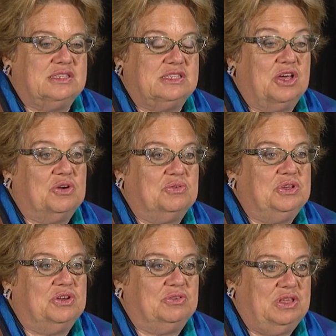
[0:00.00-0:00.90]
So,
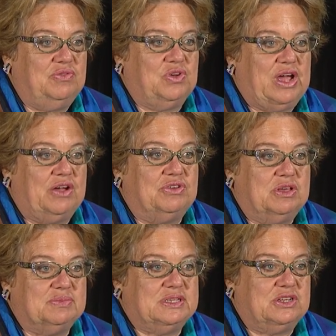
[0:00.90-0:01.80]
leave your
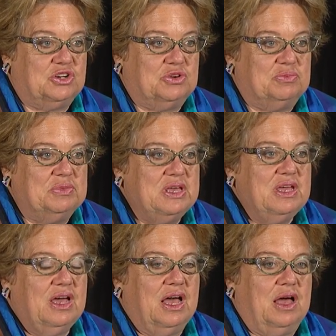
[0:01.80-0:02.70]
acronyms at home.
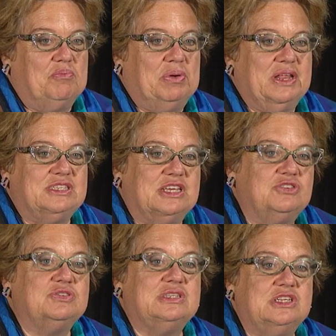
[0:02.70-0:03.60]
But it's
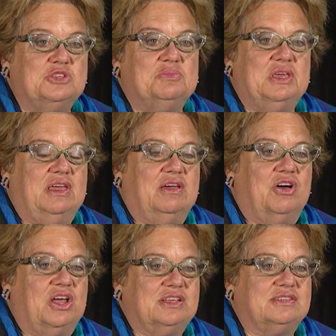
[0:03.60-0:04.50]
interesting to me,
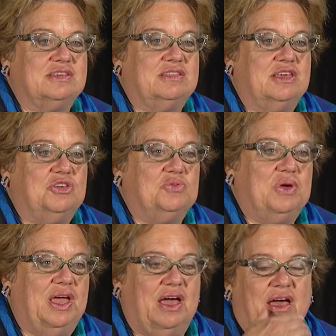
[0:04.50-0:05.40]
honestly, that you
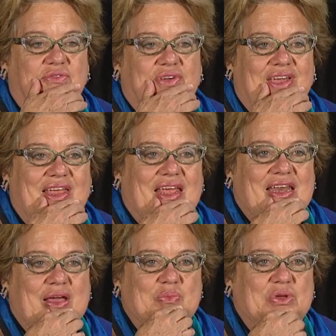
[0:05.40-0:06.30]
have,
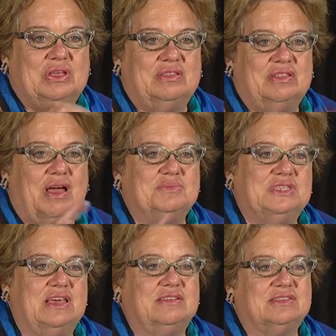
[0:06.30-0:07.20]
and I'm
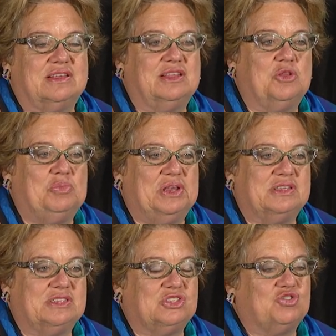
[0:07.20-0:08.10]
saying this a little bit
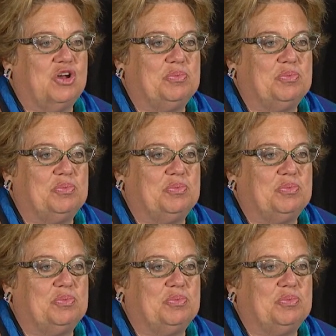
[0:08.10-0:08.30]
as a straw